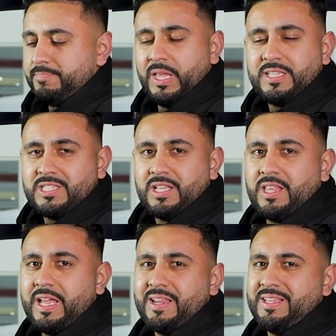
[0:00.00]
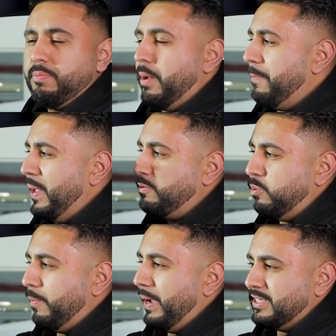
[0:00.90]
Next thing then is my
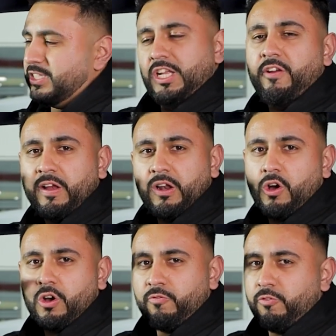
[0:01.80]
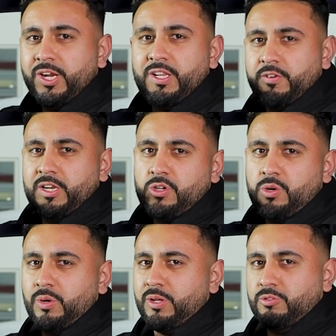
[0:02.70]
baseball bat steering lock. Really
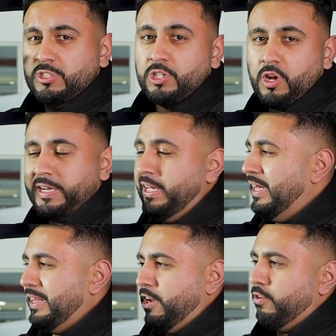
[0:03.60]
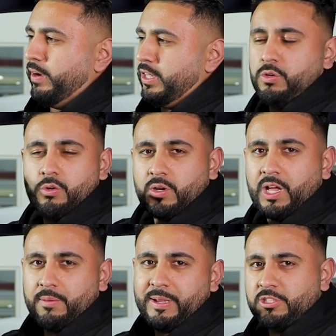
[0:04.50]
cool little design. They look really cool,
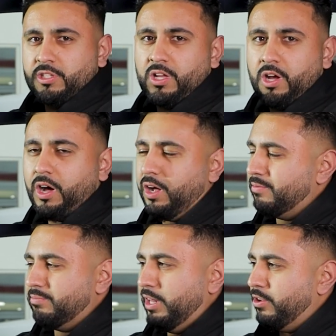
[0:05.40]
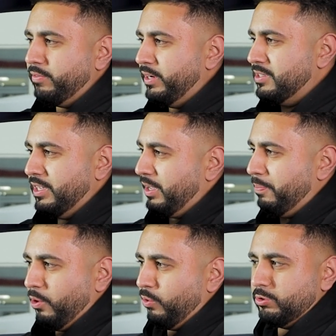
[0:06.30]
color match the car. They look really sick,
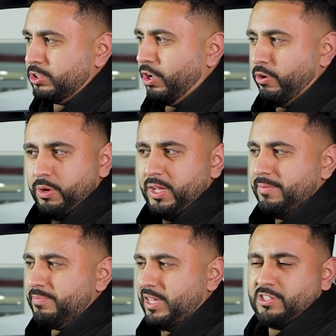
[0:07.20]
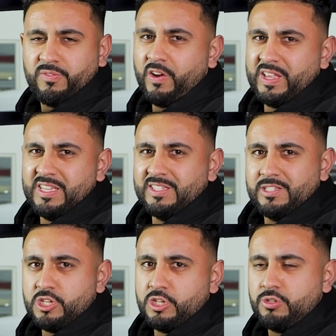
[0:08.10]
but also they're just very
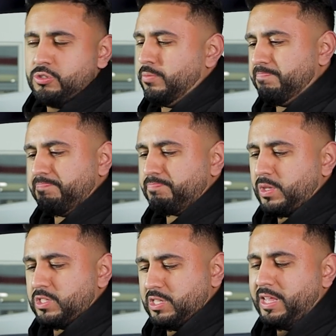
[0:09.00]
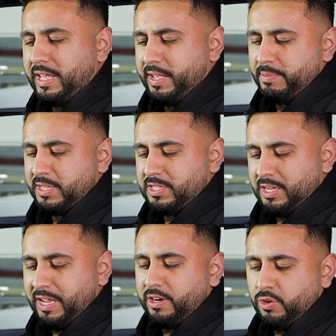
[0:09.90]
easy to use. So they're
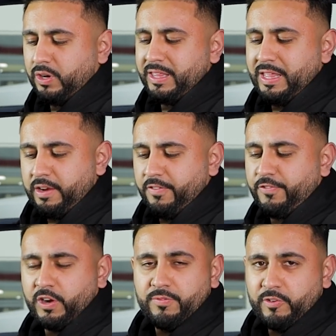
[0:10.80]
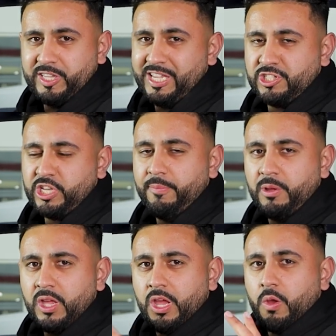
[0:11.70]
basically added on, and then a front and rear dash
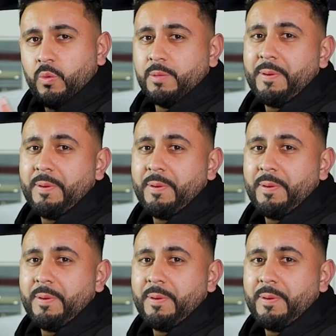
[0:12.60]
cam with a